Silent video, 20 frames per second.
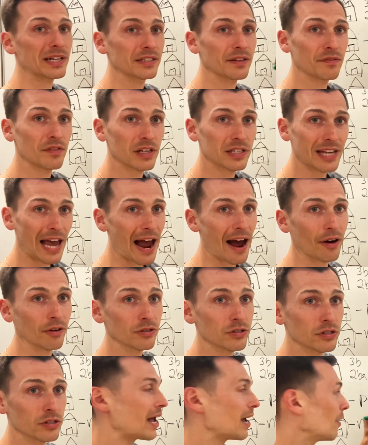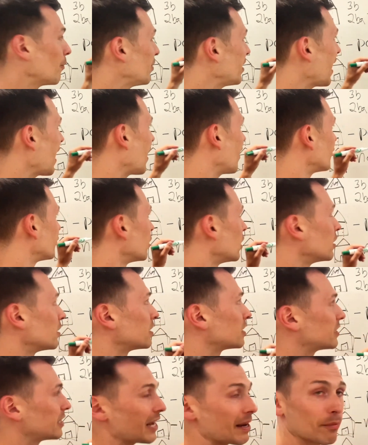of this house, we have the
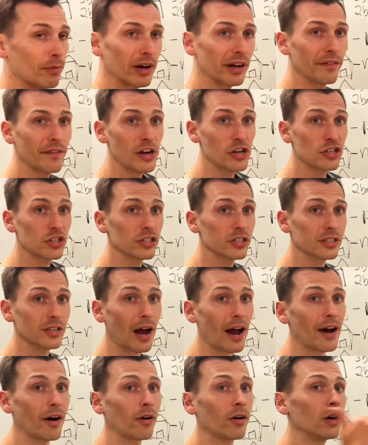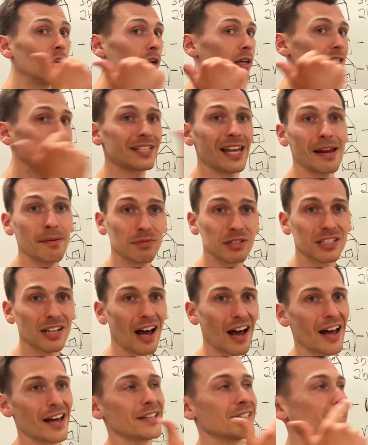same renovation style, same
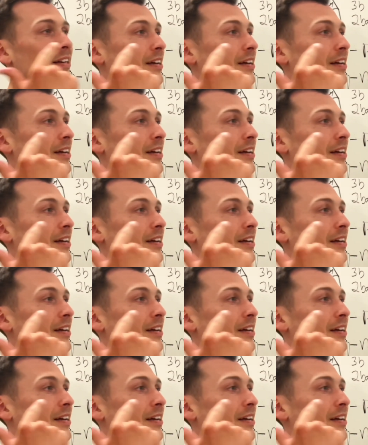size,